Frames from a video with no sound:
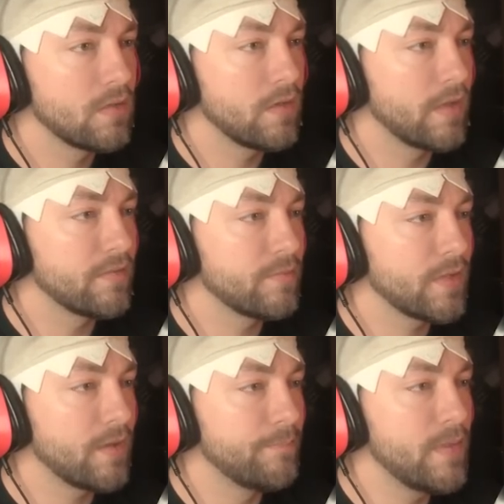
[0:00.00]
All right, so we
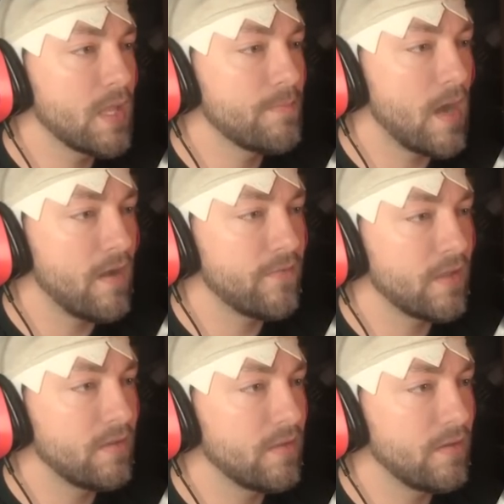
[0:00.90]
got Mig
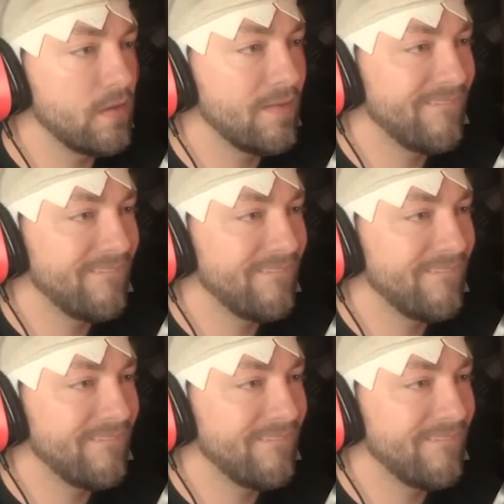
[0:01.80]
Mafia, dude.